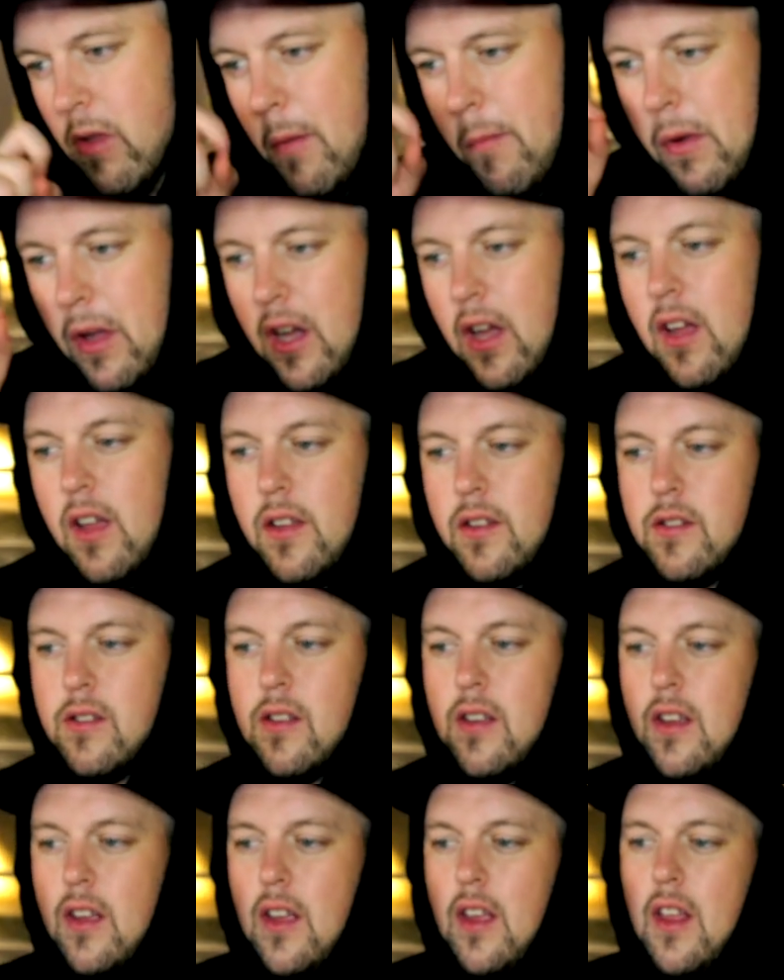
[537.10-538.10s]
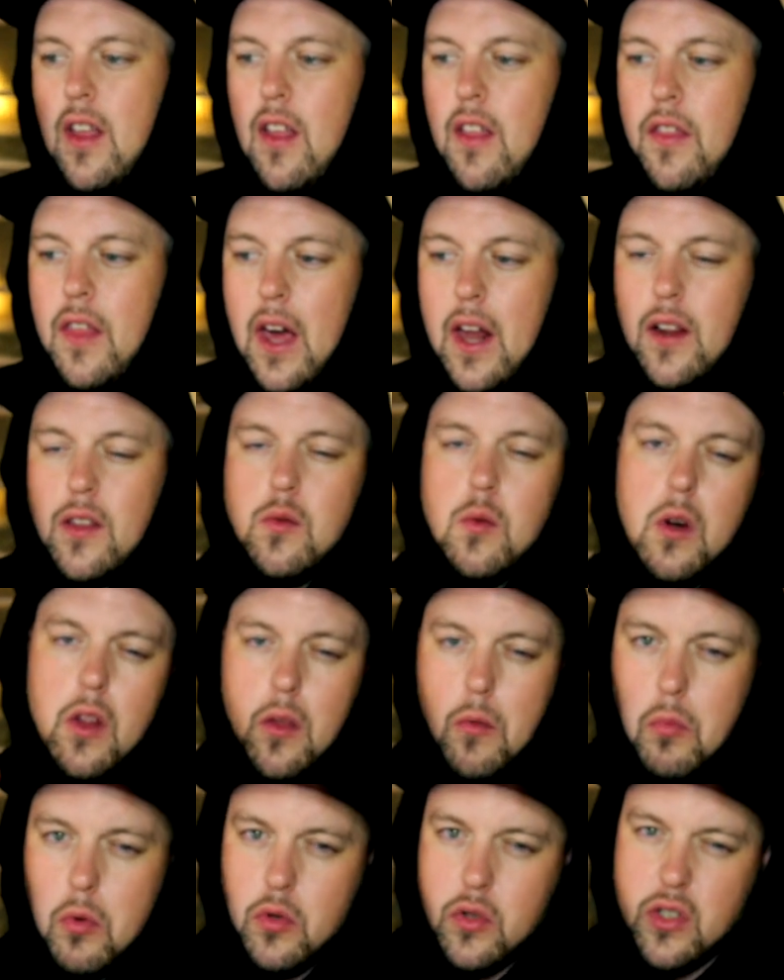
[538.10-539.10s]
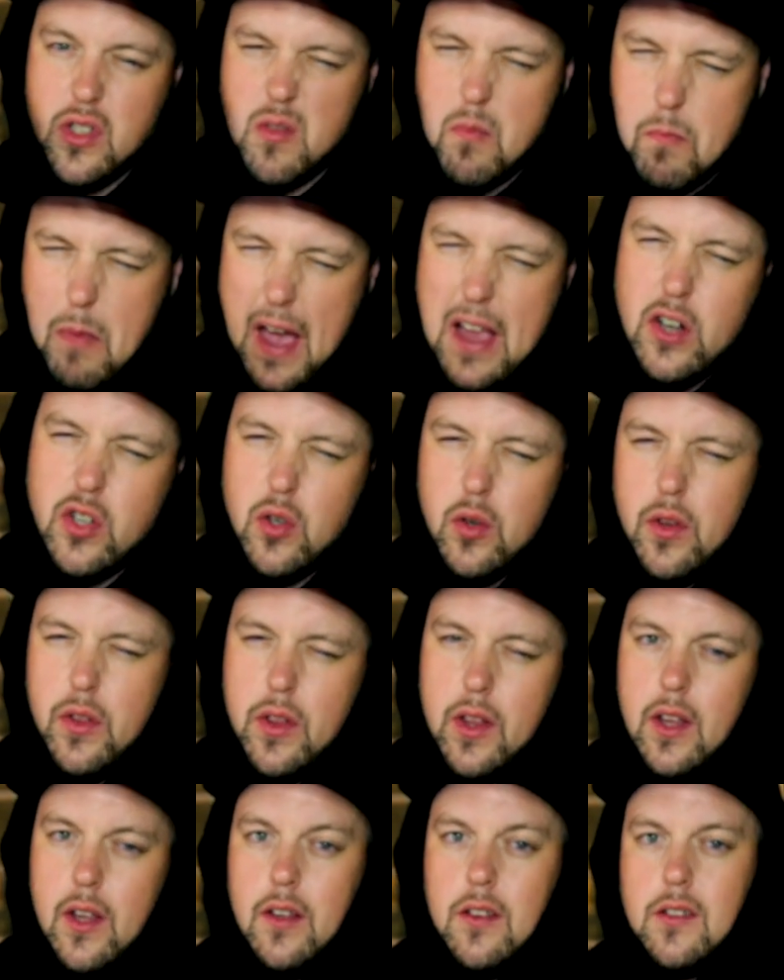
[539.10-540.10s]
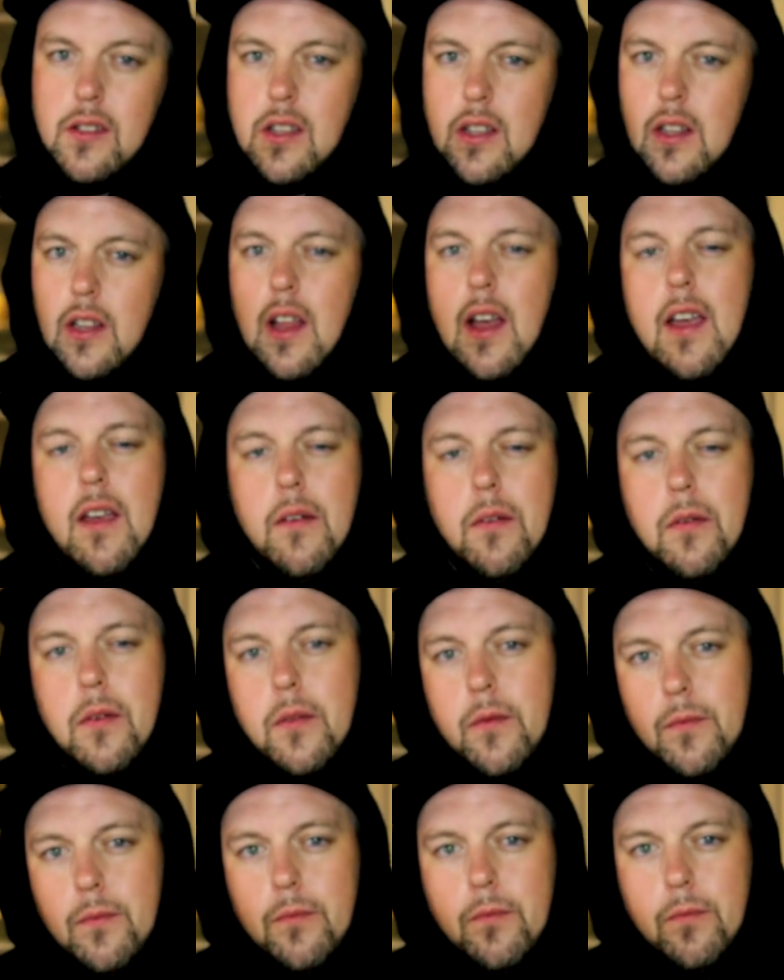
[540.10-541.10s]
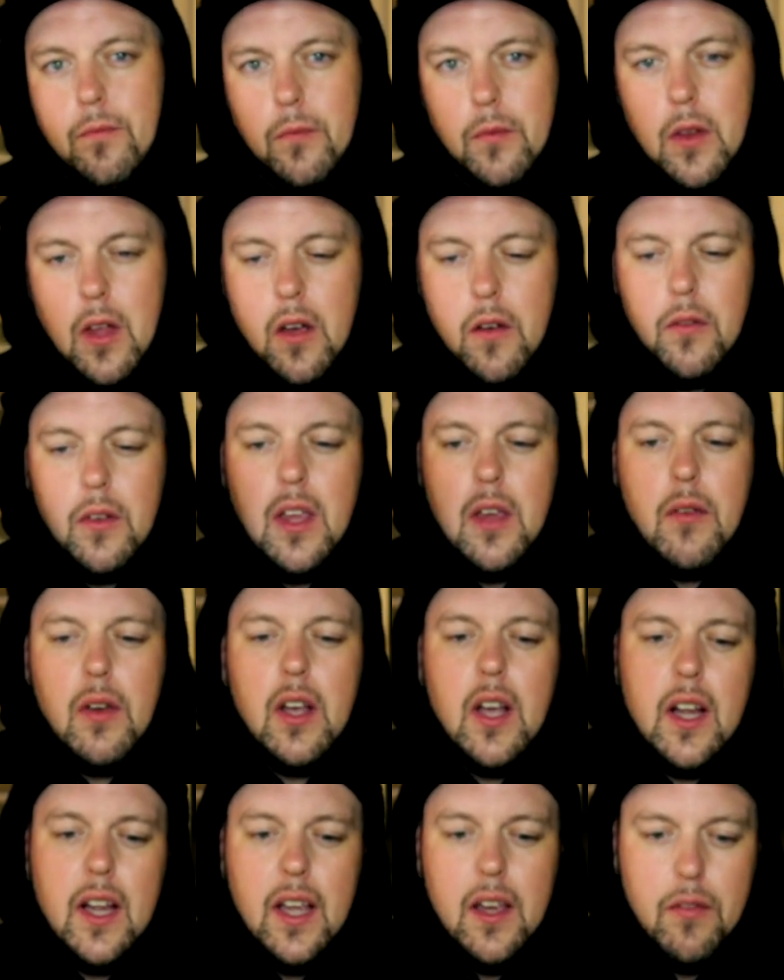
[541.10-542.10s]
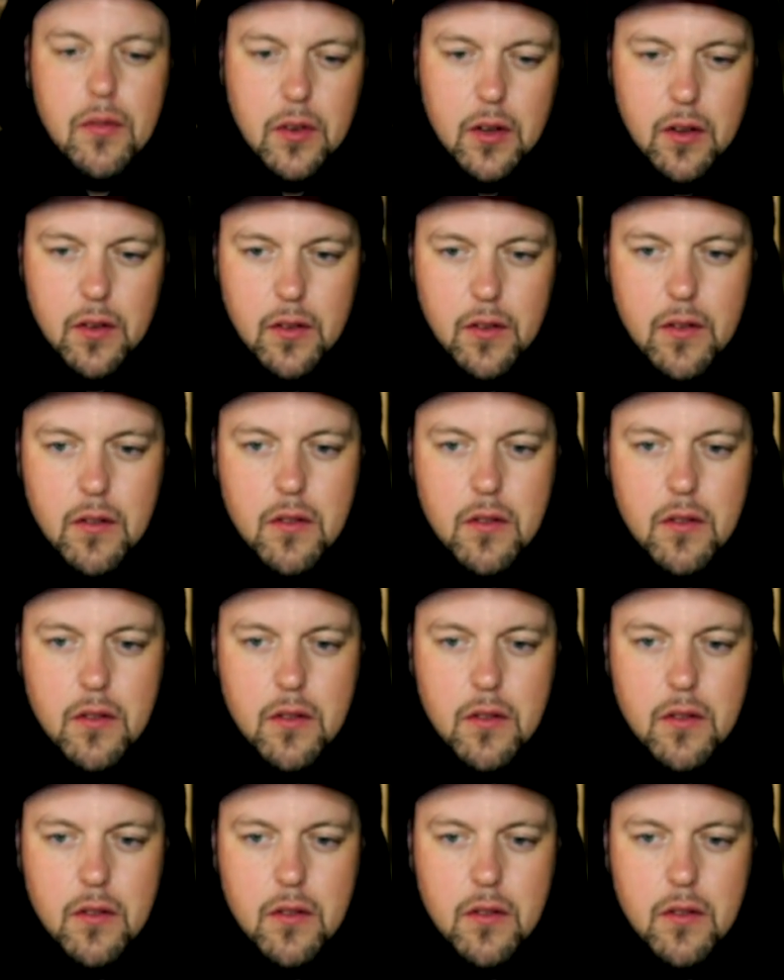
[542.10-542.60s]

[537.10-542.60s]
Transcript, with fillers: because that is one of the most special things in life of giving a gift.